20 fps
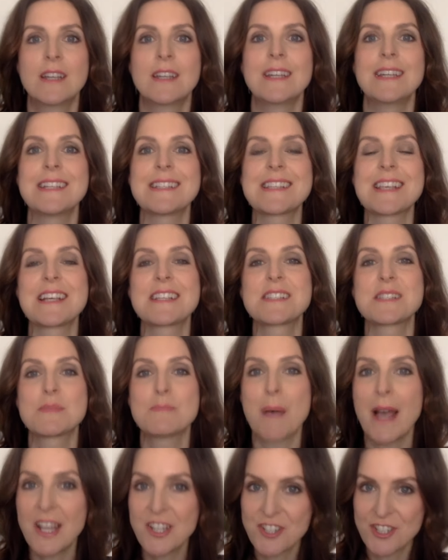is
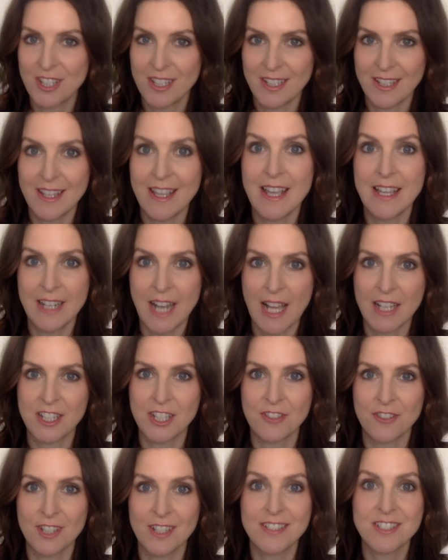especially
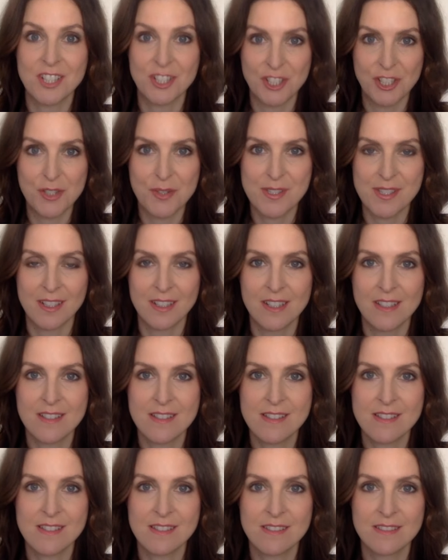inaccurate and
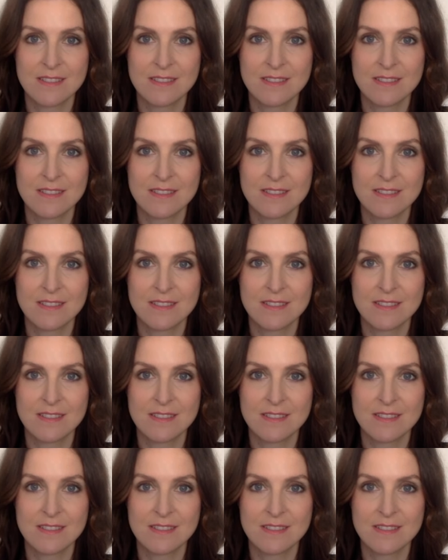useless.